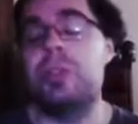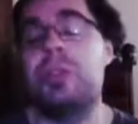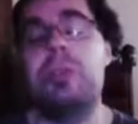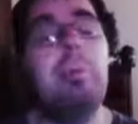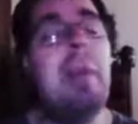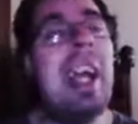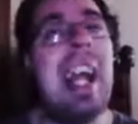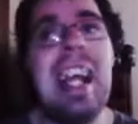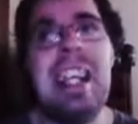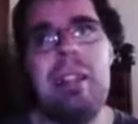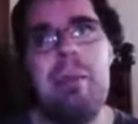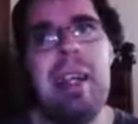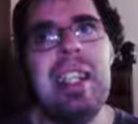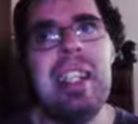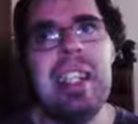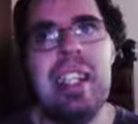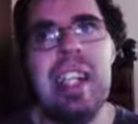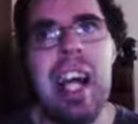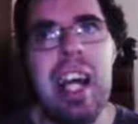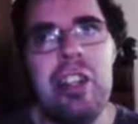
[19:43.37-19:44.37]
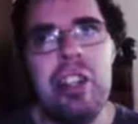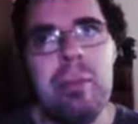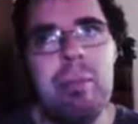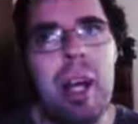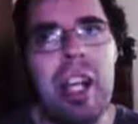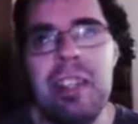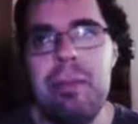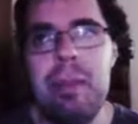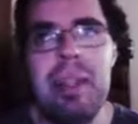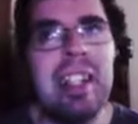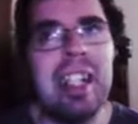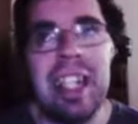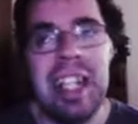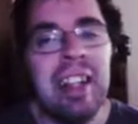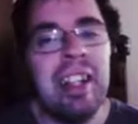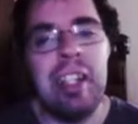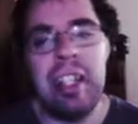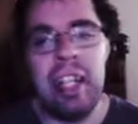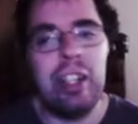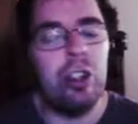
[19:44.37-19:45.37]
Basically, hydrogen bond is basically
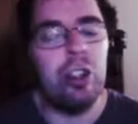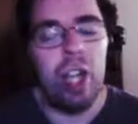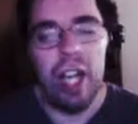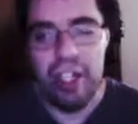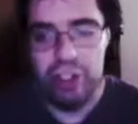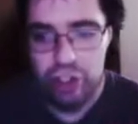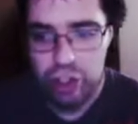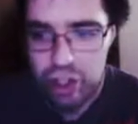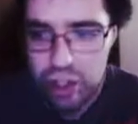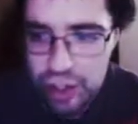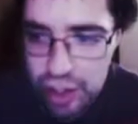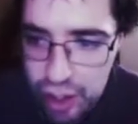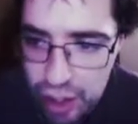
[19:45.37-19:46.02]
anything connected to hydrogen,